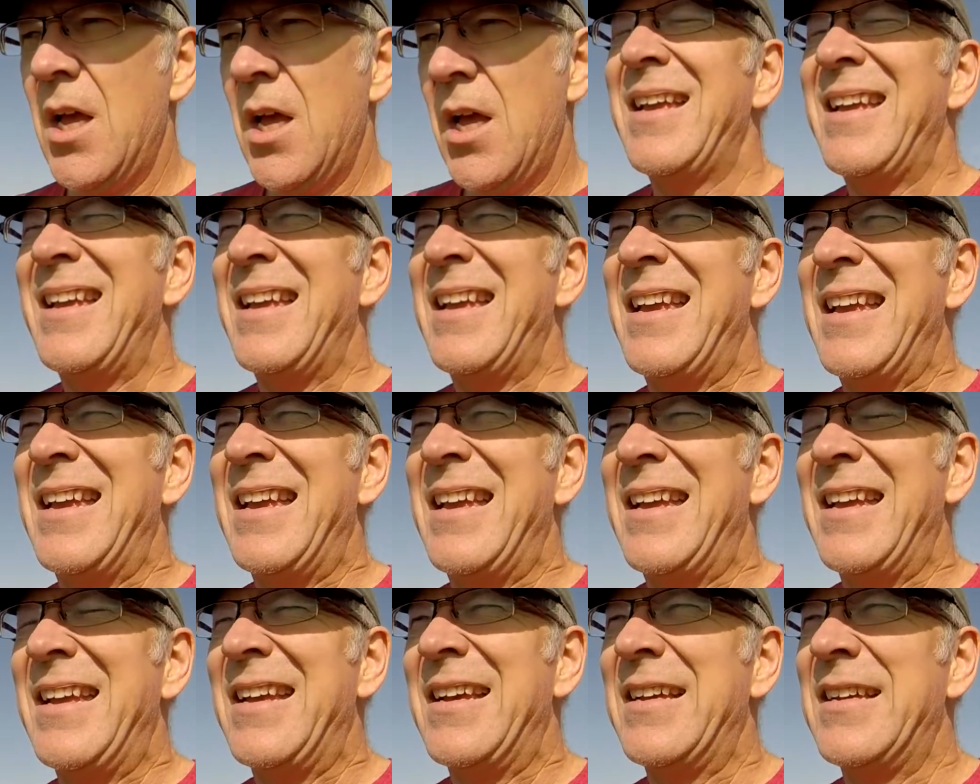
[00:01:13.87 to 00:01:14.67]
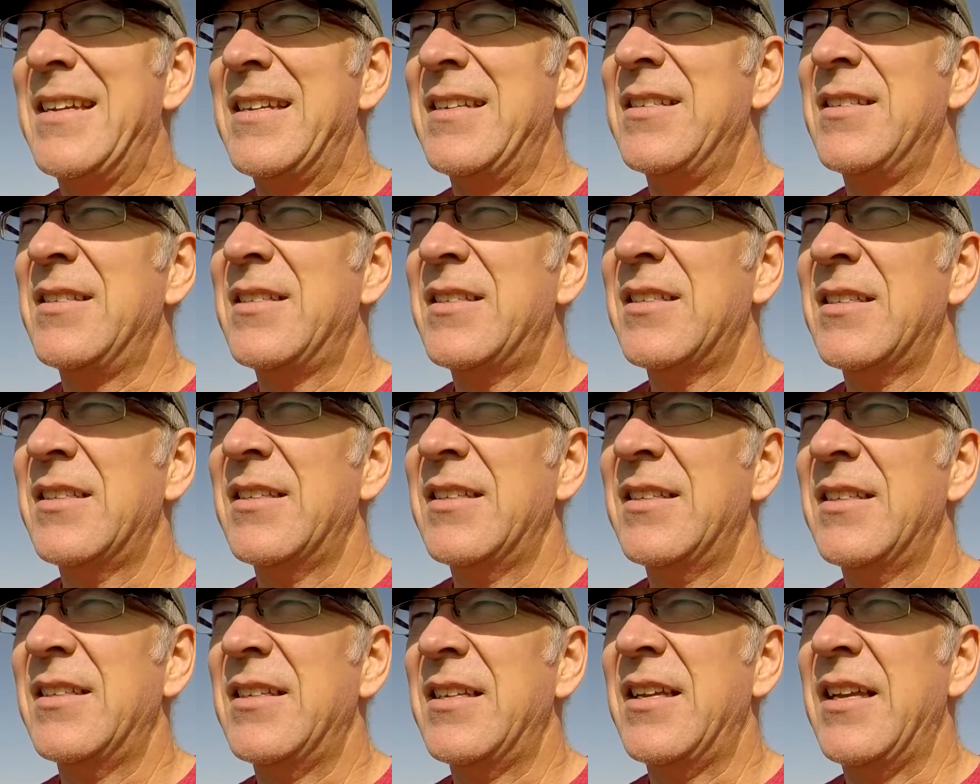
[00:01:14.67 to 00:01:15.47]
And
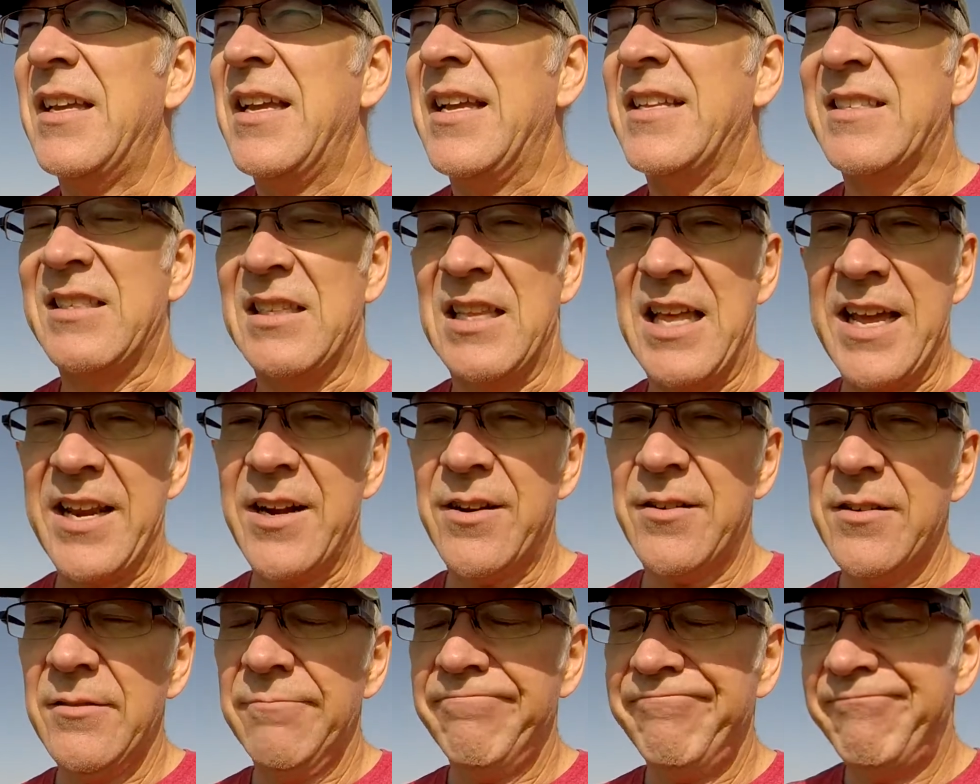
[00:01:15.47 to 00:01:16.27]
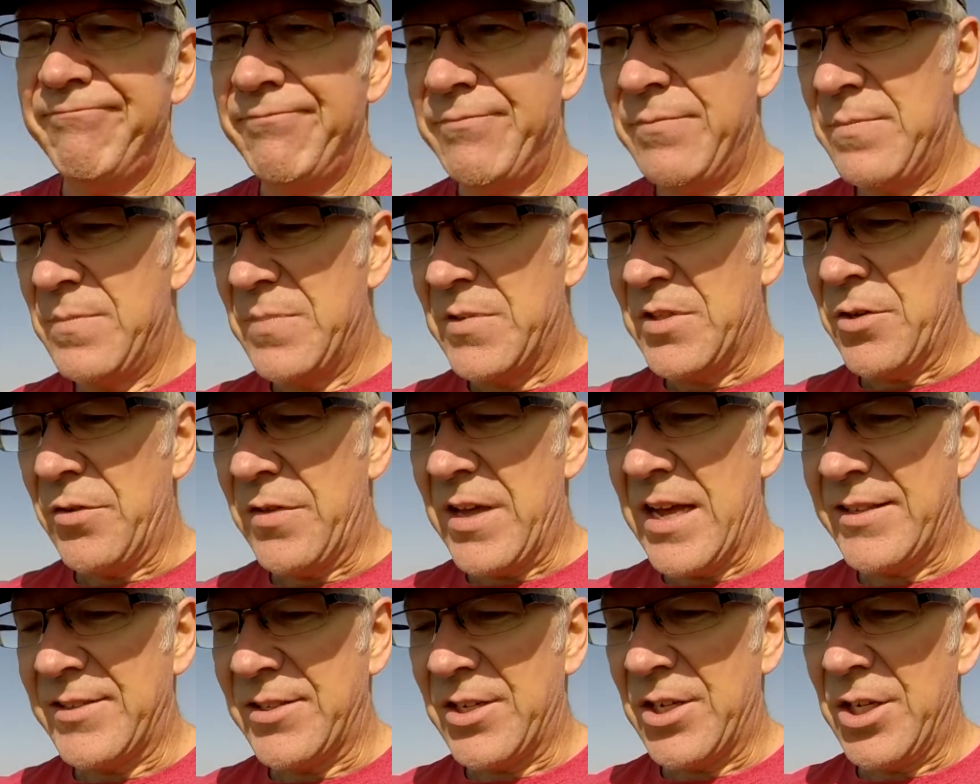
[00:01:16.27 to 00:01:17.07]
it's lighter, so
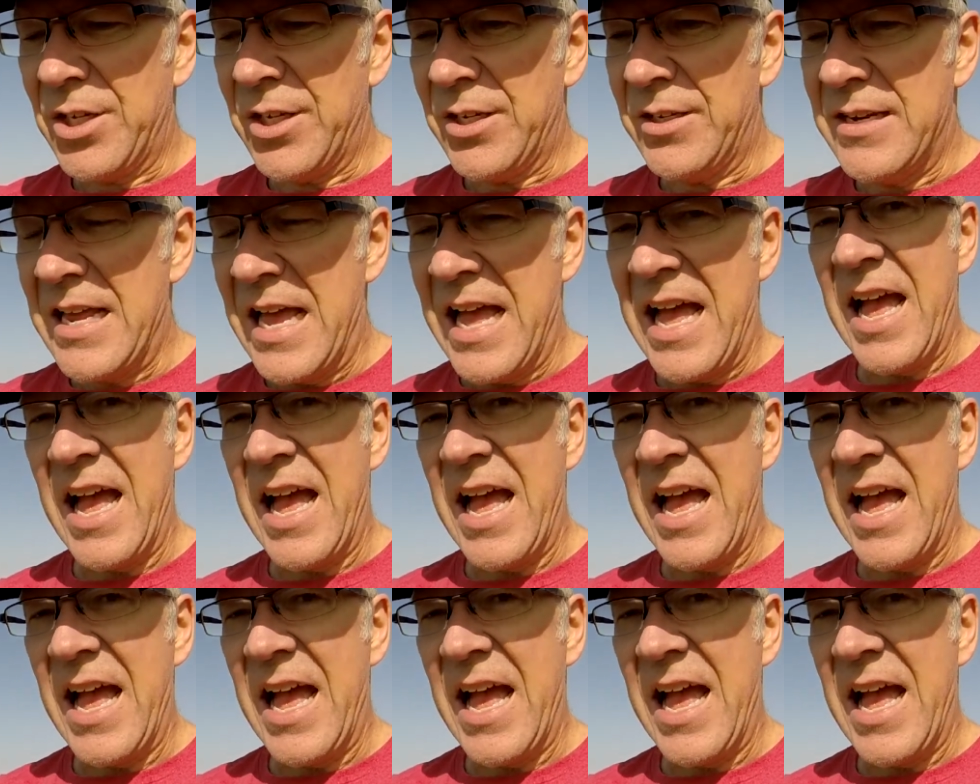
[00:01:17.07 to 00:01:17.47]
that's good.